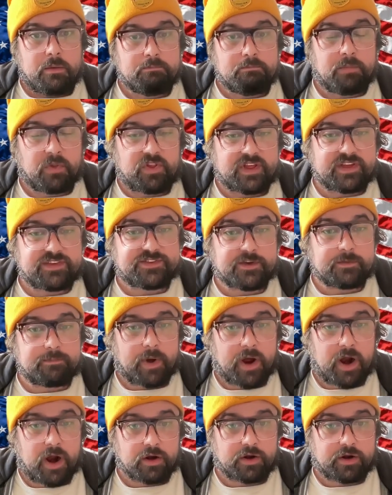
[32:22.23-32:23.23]
Melissa
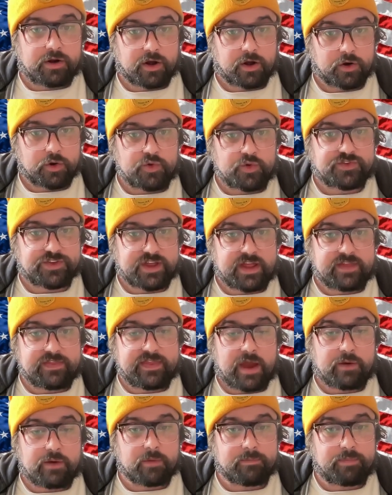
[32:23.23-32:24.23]
Parker, who's in
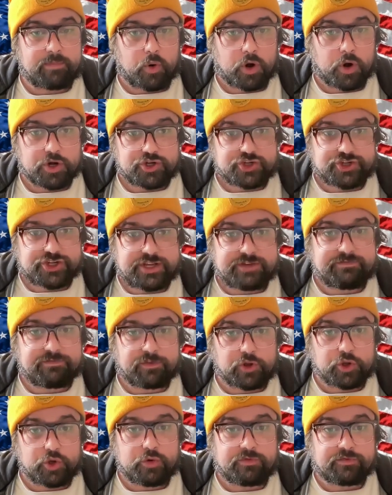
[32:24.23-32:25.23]
that report, she
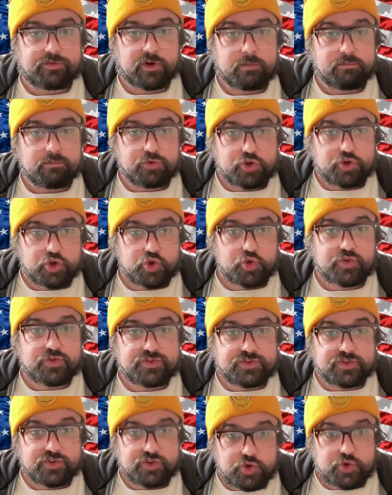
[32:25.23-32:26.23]
flew from
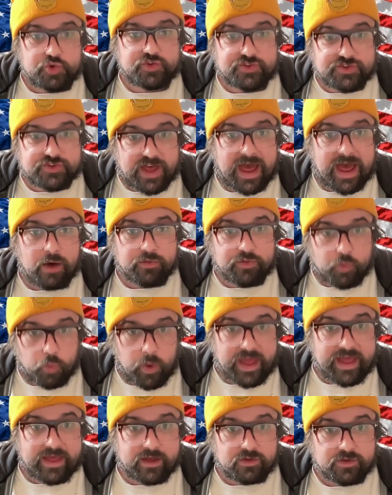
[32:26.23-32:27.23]
New South
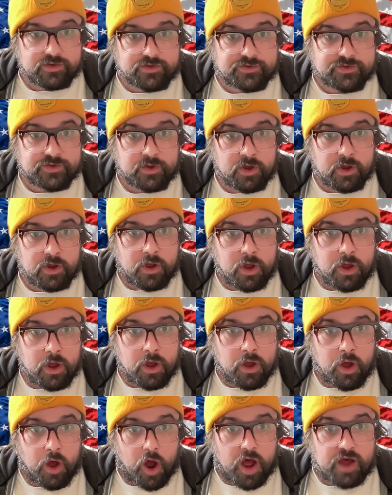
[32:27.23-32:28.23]
Wales,
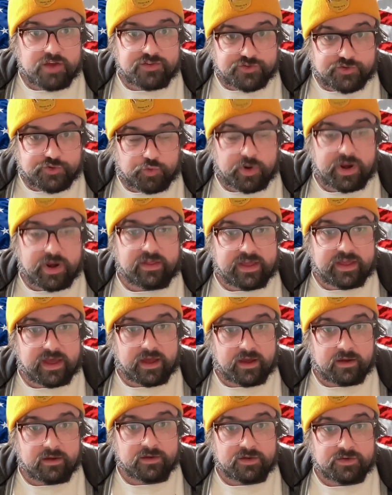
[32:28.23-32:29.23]

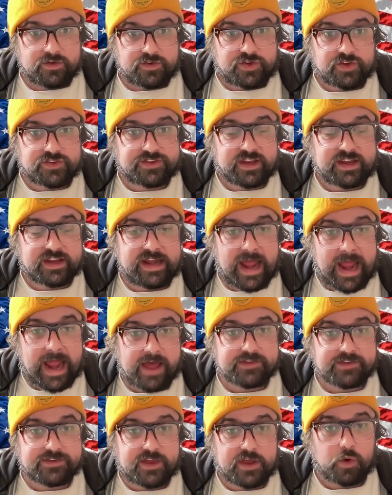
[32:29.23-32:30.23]
Australia to
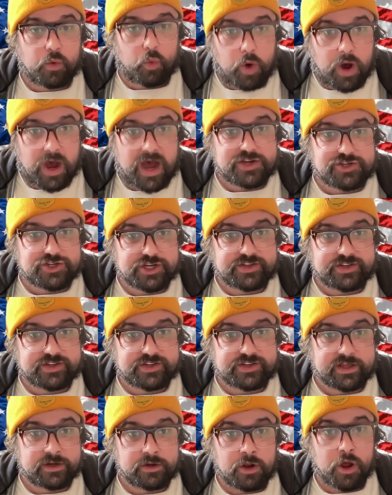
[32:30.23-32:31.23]
Tonasket,
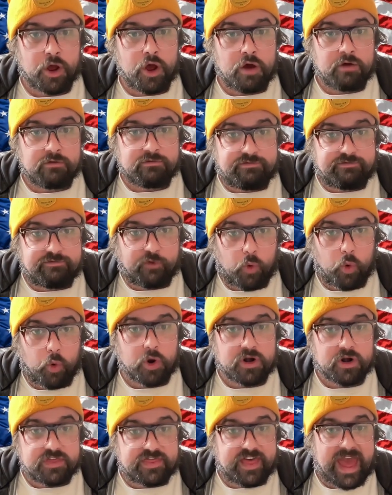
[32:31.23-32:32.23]
Washington
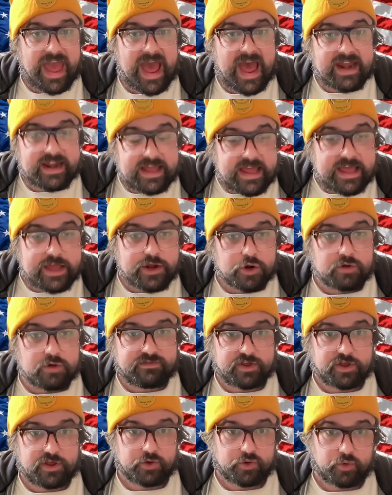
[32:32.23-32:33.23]
for that
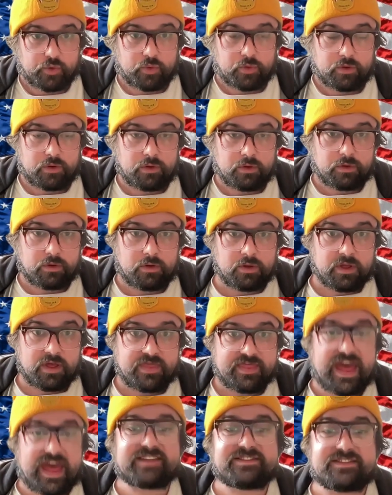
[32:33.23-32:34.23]
interview.
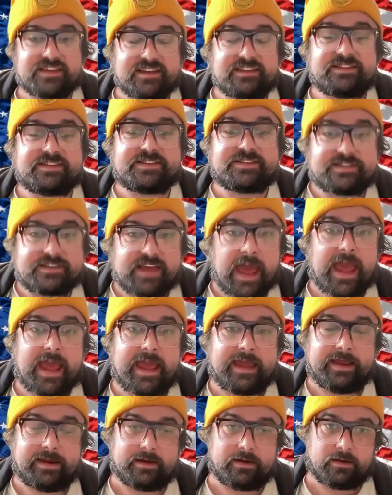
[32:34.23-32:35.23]
That's
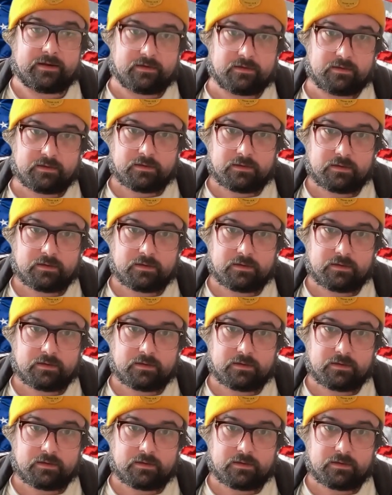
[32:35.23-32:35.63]
insane.